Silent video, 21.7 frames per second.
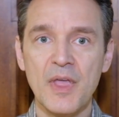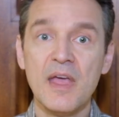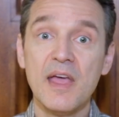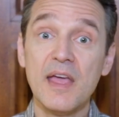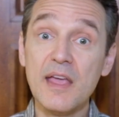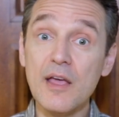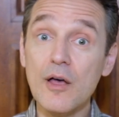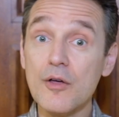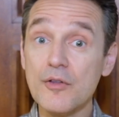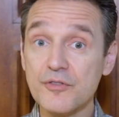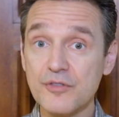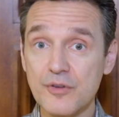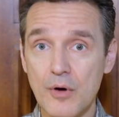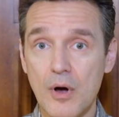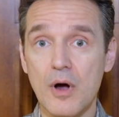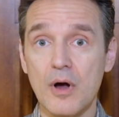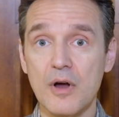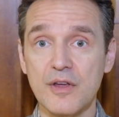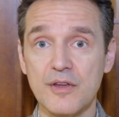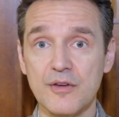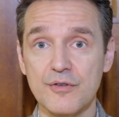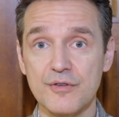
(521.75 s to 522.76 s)
He also
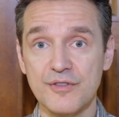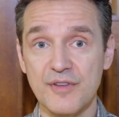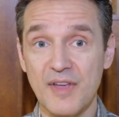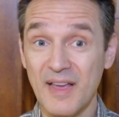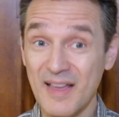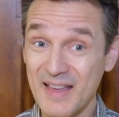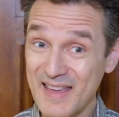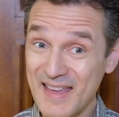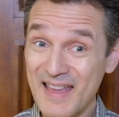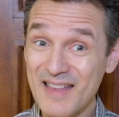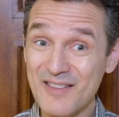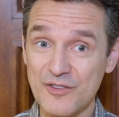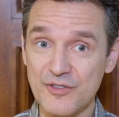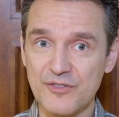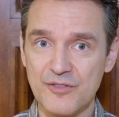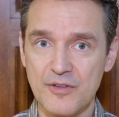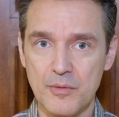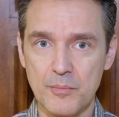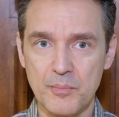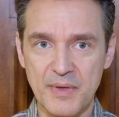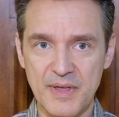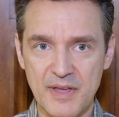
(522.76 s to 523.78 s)
argues
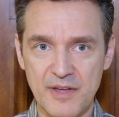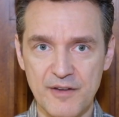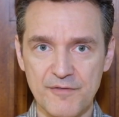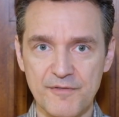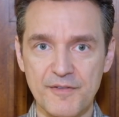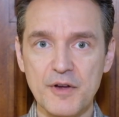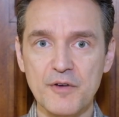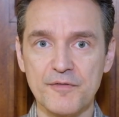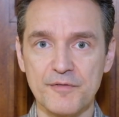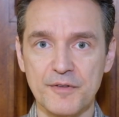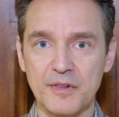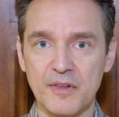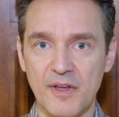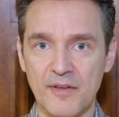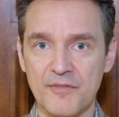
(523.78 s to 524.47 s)
against being fearful